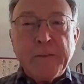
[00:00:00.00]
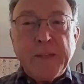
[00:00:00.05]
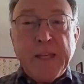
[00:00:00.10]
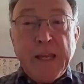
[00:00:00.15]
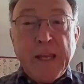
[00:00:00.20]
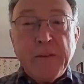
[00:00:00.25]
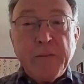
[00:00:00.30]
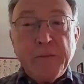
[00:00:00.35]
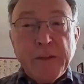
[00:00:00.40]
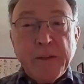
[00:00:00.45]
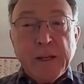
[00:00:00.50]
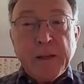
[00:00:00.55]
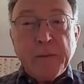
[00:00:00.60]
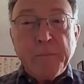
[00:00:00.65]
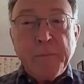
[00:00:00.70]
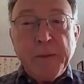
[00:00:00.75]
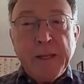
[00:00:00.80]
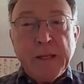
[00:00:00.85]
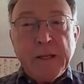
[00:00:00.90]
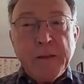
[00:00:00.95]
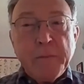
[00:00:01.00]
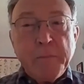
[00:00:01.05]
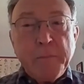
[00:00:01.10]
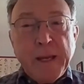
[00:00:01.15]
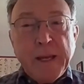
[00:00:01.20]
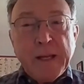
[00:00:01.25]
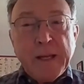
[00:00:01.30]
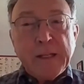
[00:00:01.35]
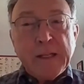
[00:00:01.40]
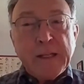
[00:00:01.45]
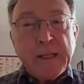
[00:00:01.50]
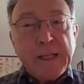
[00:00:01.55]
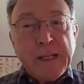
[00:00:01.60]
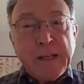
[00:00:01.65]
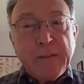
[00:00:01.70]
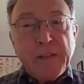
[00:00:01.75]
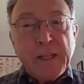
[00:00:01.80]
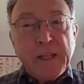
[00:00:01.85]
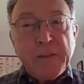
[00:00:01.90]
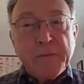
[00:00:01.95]
King Philip Independent
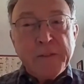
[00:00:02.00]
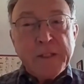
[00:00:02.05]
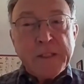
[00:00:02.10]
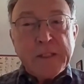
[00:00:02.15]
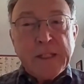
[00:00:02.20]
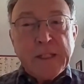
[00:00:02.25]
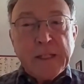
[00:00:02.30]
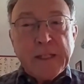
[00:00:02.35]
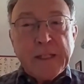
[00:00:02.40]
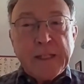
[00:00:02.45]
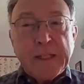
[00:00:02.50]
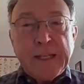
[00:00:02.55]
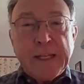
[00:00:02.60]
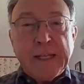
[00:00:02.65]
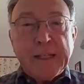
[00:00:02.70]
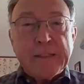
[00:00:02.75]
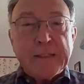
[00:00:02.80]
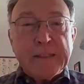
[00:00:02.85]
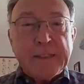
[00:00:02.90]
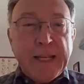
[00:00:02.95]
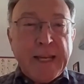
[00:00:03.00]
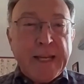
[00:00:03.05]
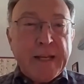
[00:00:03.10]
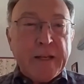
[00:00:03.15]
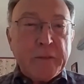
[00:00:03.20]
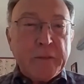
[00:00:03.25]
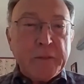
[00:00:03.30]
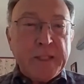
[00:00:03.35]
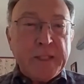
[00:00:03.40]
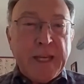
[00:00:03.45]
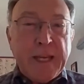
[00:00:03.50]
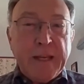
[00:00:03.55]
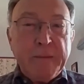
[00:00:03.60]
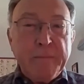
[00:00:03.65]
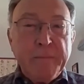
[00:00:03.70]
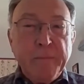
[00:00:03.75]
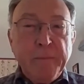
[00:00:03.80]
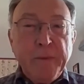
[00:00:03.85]
Living Facility in San Jose.